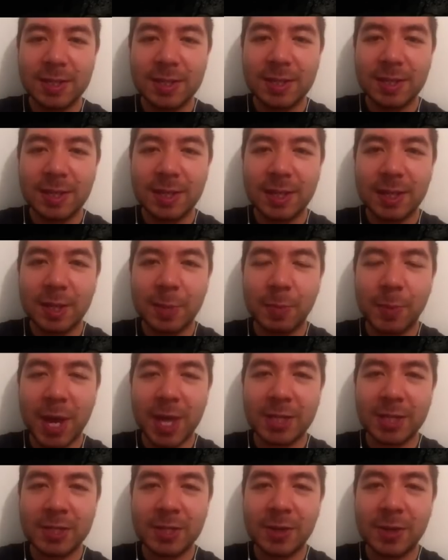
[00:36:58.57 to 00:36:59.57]
The
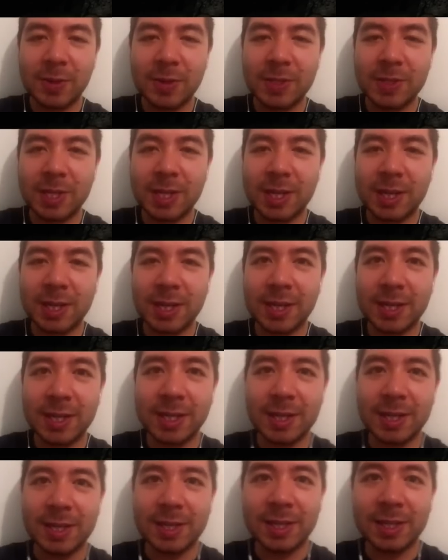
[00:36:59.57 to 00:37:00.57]
patch notes and then
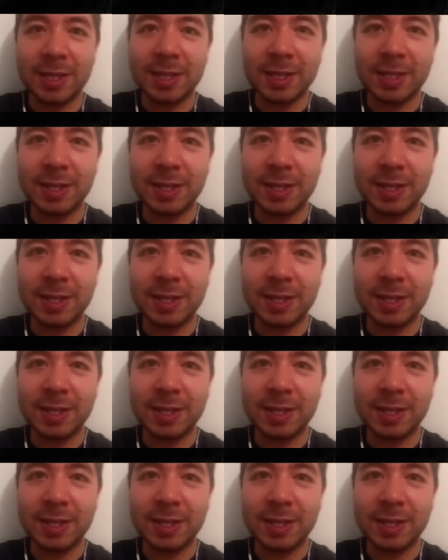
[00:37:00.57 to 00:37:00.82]
the